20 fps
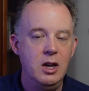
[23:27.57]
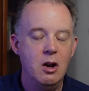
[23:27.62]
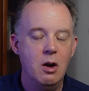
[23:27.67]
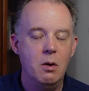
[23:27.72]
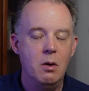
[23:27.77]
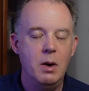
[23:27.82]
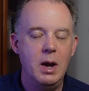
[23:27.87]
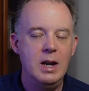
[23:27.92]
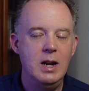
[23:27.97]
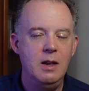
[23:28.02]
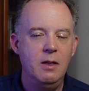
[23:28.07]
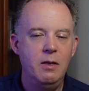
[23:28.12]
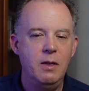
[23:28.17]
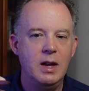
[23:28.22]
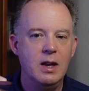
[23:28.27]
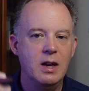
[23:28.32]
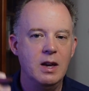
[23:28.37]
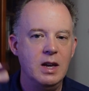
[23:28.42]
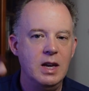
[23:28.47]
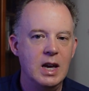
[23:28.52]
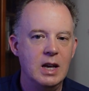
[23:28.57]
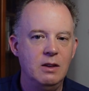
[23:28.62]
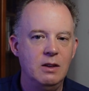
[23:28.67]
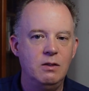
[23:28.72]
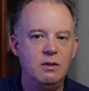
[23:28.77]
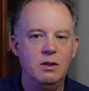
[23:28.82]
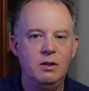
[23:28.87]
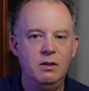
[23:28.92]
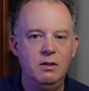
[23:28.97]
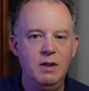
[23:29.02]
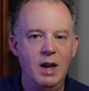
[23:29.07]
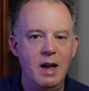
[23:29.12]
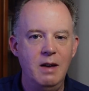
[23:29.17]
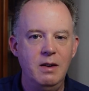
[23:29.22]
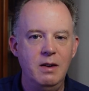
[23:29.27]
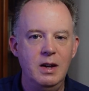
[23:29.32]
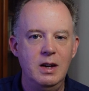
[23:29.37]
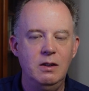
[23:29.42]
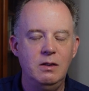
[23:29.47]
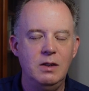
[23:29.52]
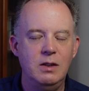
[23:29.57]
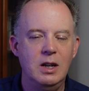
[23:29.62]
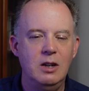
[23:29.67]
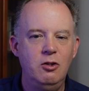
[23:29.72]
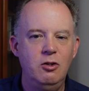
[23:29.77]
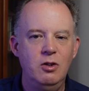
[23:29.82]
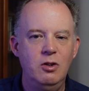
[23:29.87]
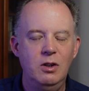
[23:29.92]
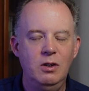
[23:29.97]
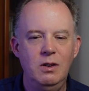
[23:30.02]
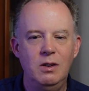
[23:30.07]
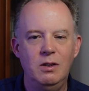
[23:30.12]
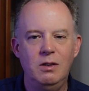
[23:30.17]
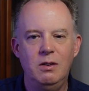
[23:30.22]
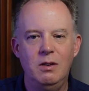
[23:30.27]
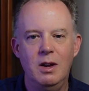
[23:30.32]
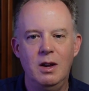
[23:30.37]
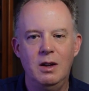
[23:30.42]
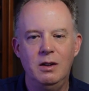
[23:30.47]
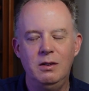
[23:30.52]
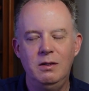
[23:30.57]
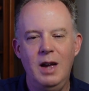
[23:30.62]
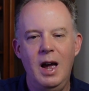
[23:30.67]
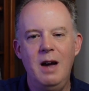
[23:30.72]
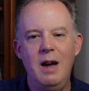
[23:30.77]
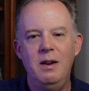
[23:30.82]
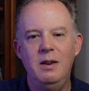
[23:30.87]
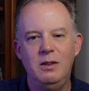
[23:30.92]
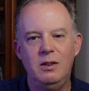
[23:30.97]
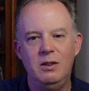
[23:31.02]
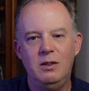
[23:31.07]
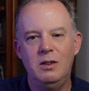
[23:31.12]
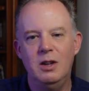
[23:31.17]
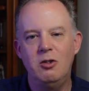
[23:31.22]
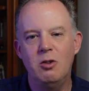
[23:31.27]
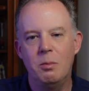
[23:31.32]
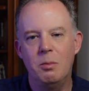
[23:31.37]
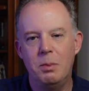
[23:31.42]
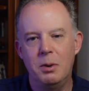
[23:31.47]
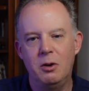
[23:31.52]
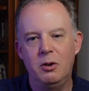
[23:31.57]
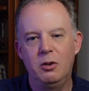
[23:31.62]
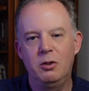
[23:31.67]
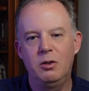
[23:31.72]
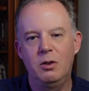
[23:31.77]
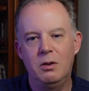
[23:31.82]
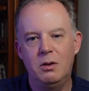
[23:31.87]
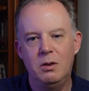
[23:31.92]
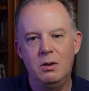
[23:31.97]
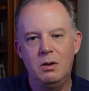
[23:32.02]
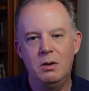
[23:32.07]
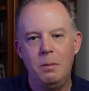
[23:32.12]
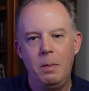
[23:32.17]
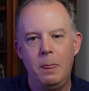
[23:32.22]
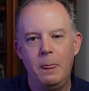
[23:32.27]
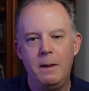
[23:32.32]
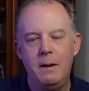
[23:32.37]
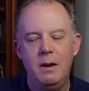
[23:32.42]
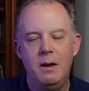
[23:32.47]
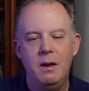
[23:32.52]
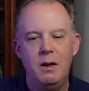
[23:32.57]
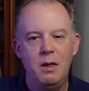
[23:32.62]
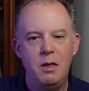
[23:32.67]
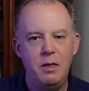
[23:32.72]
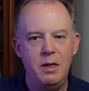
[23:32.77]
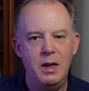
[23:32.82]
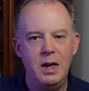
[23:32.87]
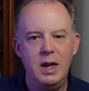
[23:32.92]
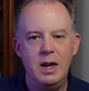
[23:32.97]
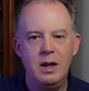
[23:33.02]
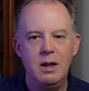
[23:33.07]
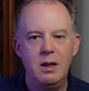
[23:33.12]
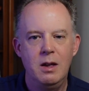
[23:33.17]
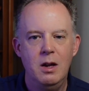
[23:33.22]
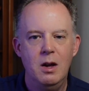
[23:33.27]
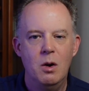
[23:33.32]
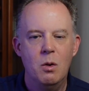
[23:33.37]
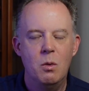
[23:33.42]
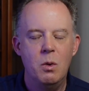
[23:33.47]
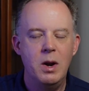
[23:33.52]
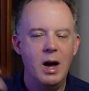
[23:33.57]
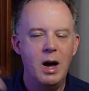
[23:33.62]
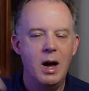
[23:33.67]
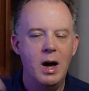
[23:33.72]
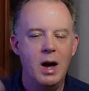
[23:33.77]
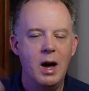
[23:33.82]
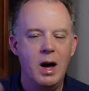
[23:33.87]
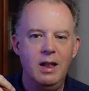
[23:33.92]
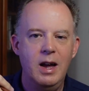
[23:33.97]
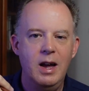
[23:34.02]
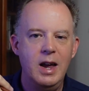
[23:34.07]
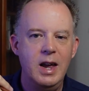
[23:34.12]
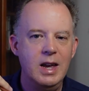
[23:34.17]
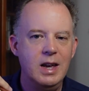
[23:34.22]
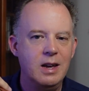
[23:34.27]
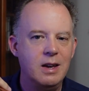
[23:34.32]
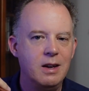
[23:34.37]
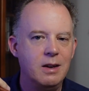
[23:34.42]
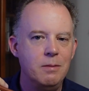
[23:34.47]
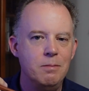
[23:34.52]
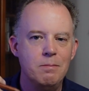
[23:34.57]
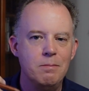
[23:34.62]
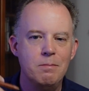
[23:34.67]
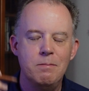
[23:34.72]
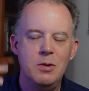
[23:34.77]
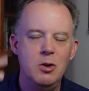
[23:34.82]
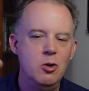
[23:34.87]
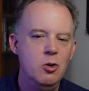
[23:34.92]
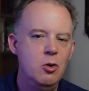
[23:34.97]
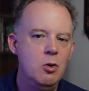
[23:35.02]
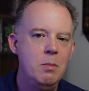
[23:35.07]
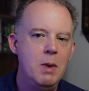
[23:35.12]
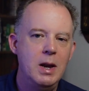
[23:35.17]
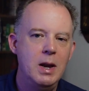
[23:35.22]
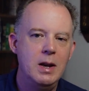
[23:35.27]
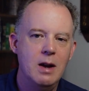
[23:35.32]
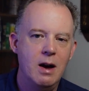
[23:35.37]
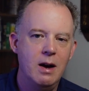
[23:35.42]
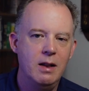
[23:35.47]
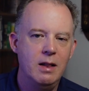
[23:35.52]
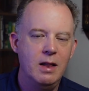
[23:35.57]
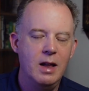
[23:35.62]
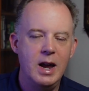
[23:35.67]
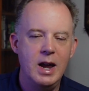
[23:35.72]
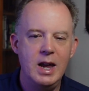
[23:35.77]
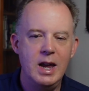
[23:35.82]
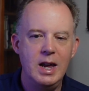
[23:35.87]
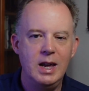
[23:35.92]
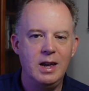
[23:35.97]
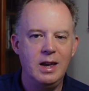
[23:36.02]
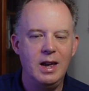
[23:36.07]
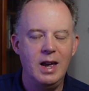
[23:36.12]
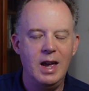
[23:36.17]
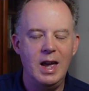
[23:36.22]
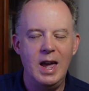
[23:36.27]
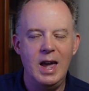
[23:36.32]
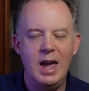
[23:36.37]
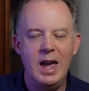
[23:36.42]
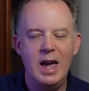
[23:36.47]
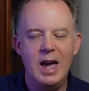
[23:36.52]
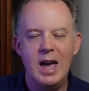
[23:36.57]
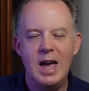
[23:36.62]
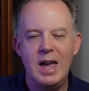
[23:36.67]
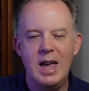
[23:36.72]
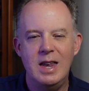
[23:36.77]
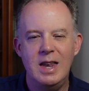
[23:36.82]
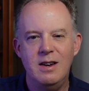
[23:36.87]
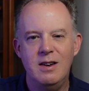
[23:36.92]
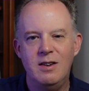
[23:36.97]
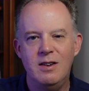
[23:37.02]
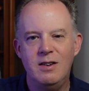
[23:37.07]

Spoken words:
anything against the stylus. It's just that a stylus is such a personal thing. What I like, you may not like, and